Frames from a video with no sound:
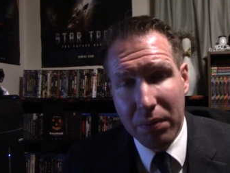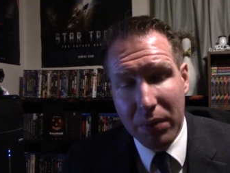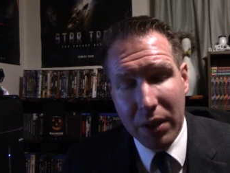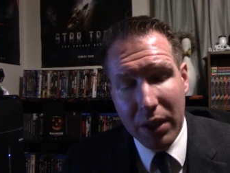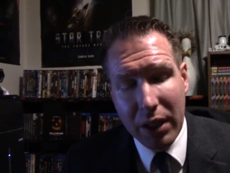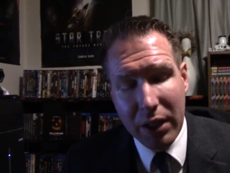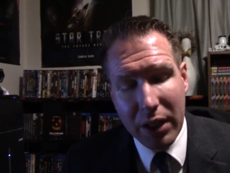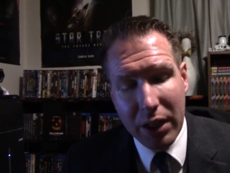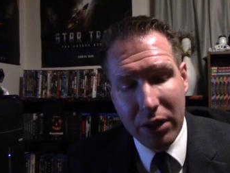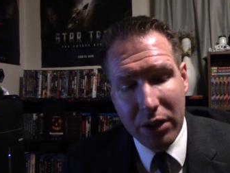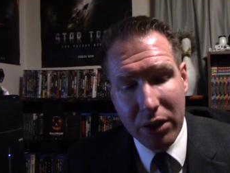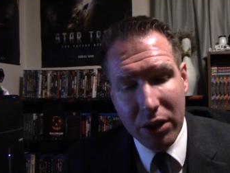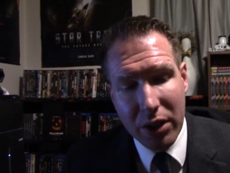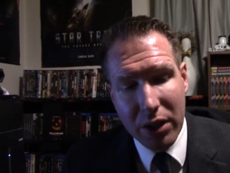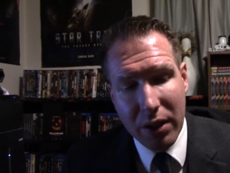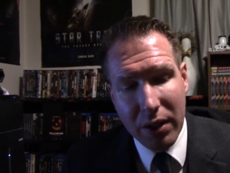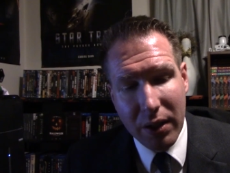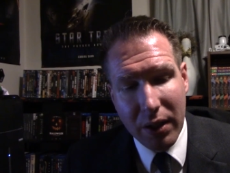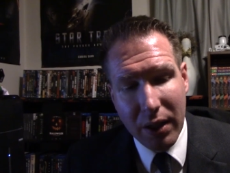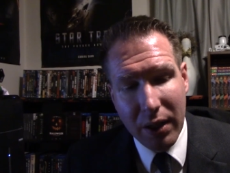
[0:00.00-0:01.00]

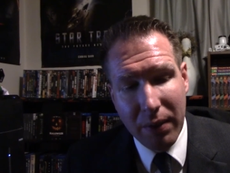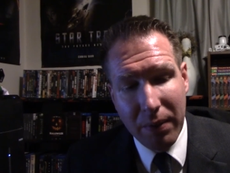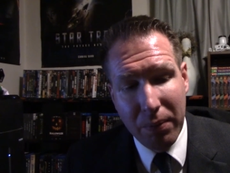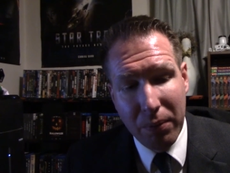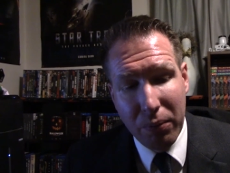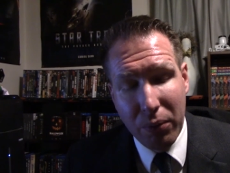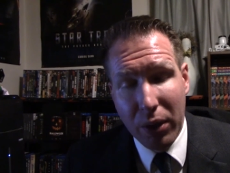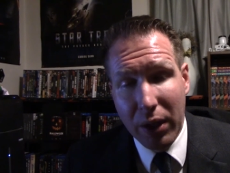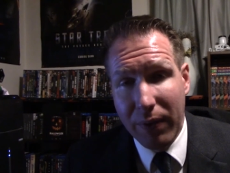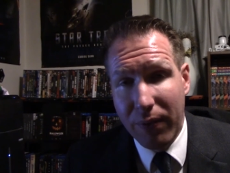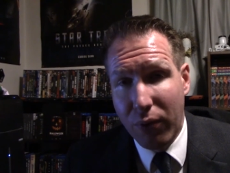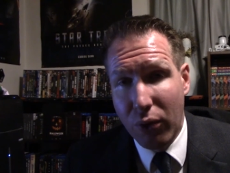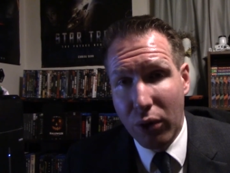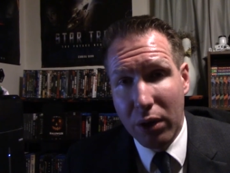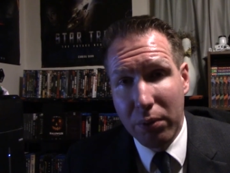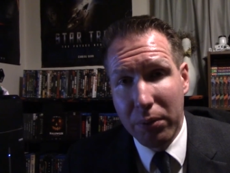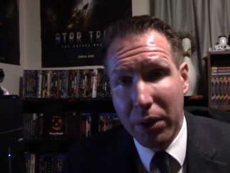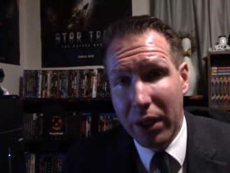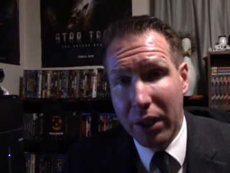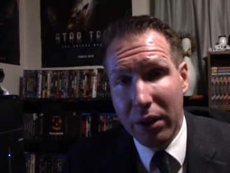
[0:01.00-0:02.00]
teenagers and really
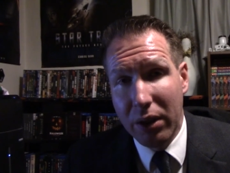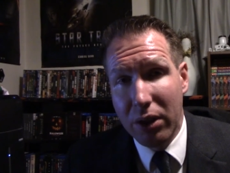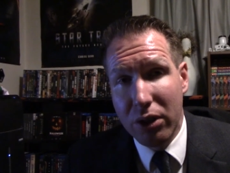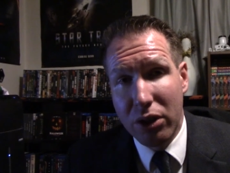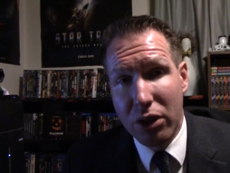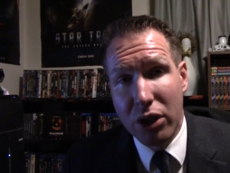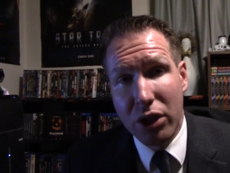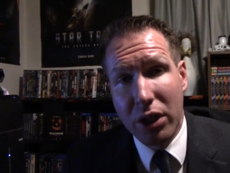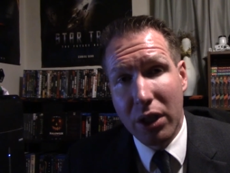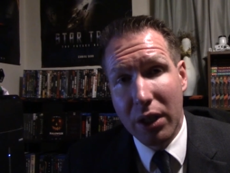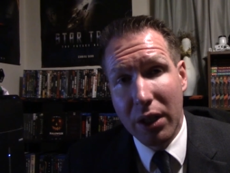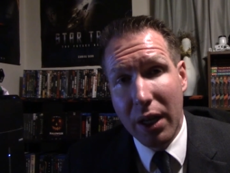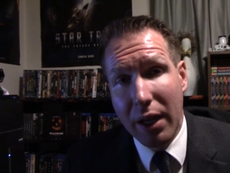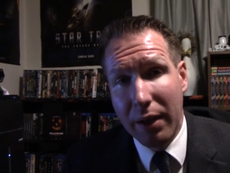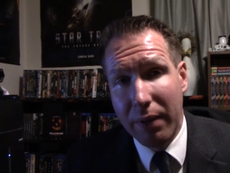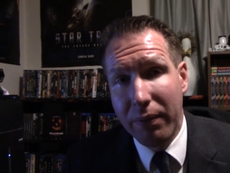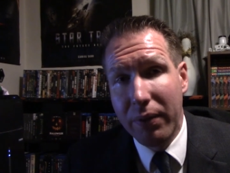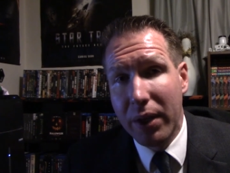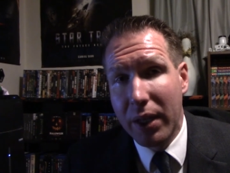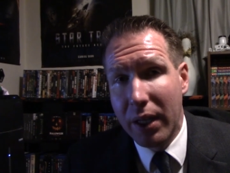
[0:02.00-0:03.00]
form the Losers
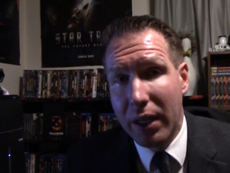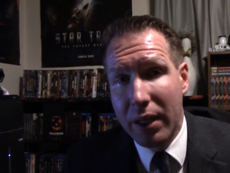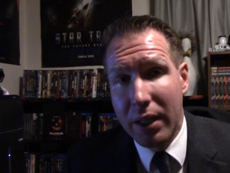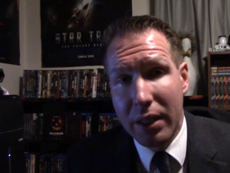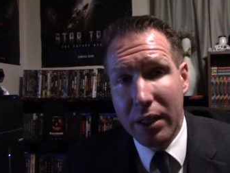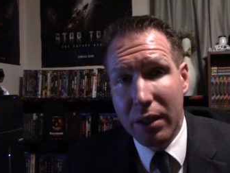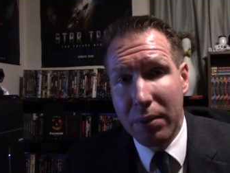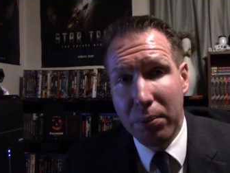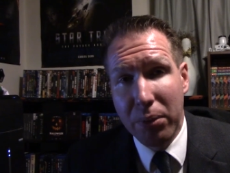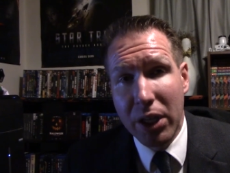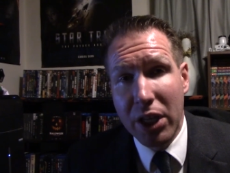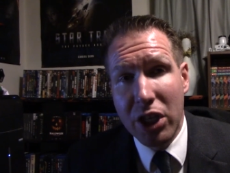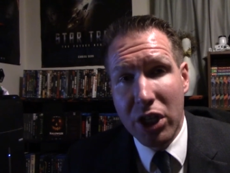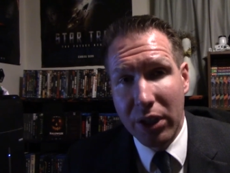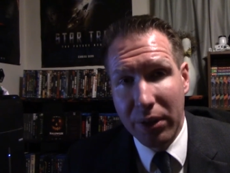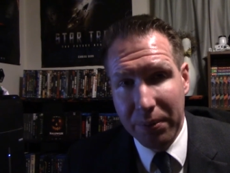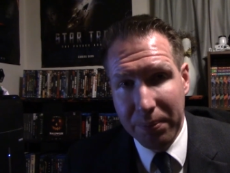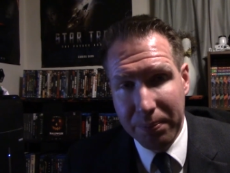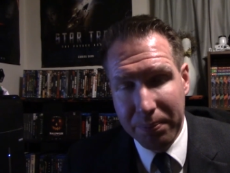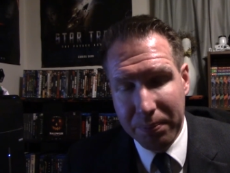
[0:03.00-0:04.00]
Club in its
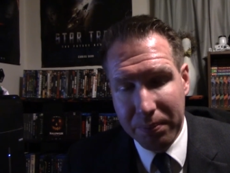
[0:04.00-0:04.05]
completion.